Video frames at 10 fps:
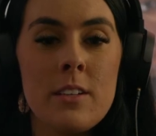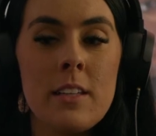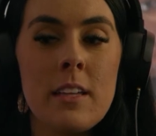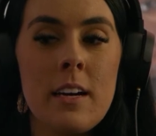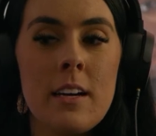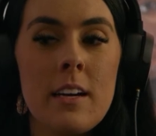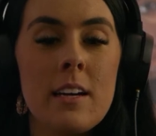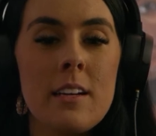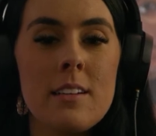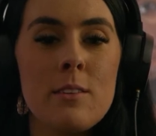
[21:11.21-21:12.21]
right, like
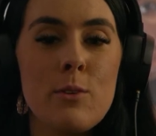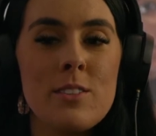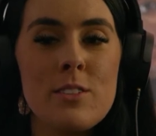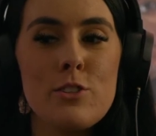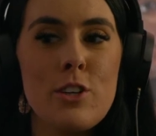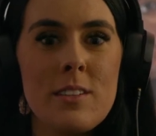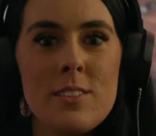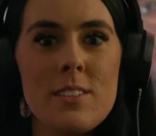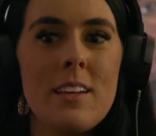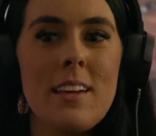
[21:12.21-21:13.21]
it wasn't
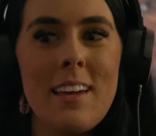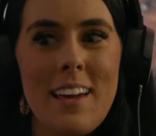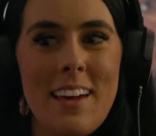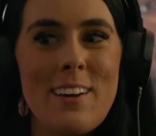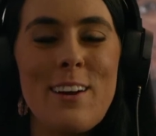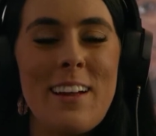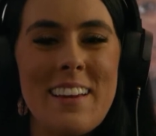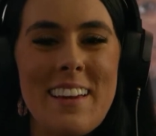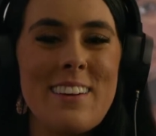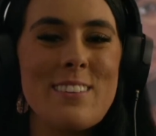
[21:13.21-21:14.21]
just AA or
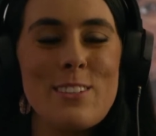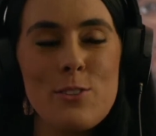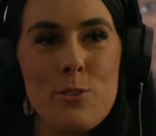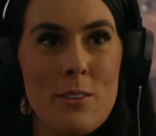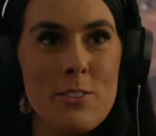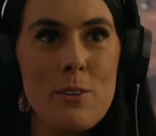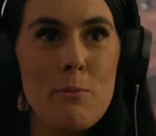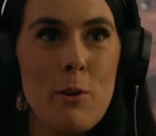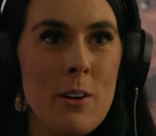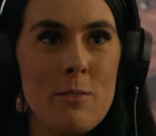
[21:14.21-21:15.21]
NA or these
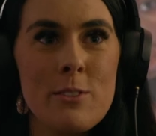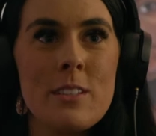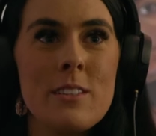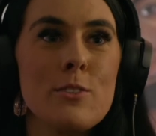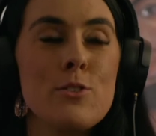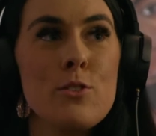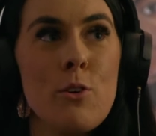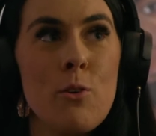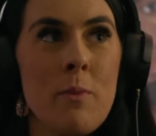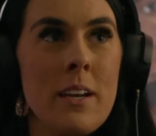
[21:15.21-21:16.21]
12-step programs. Like there's
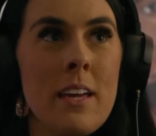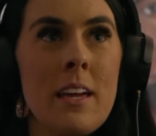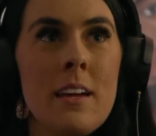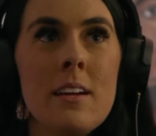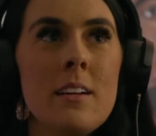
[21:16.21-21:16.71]
so many.